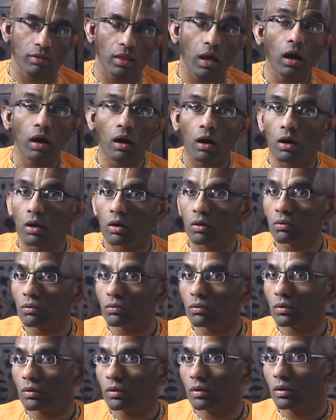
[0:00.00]

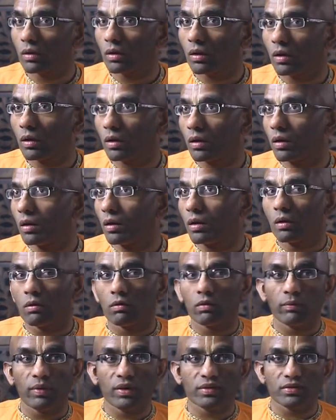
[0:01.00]
Now
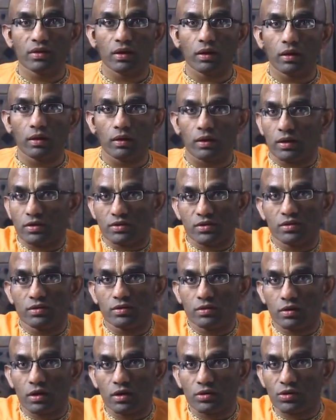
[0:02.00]
you may say, is
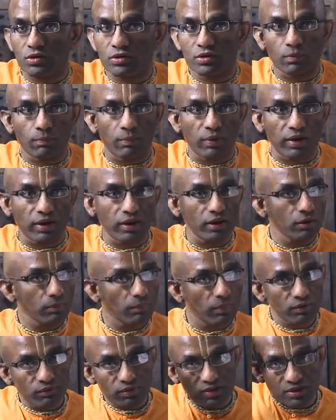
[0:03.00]
it is it the brain?
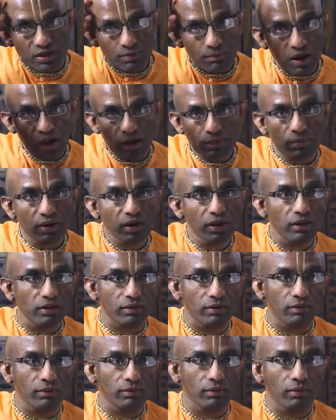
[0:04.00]
But we say my
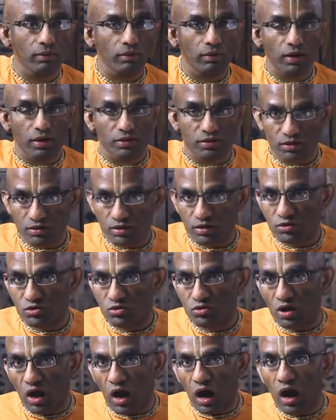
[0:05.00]
brain. Is it the
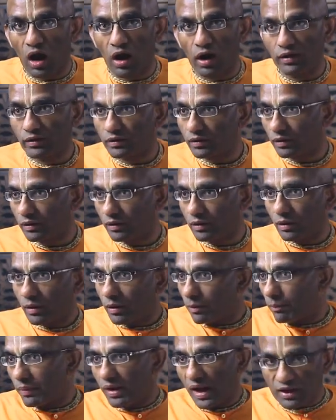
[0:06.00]
heart?
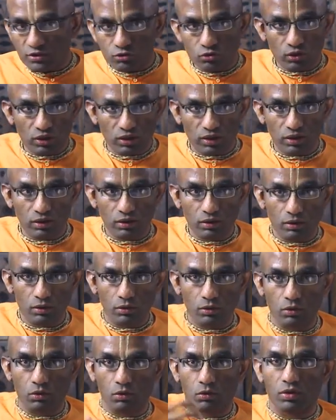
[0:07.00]
But actually,
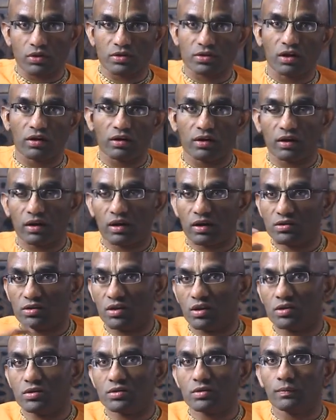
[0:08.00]
you know, in certain
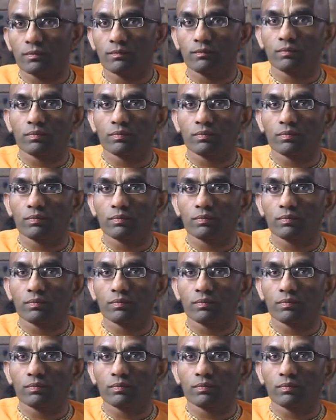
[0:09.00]
cases,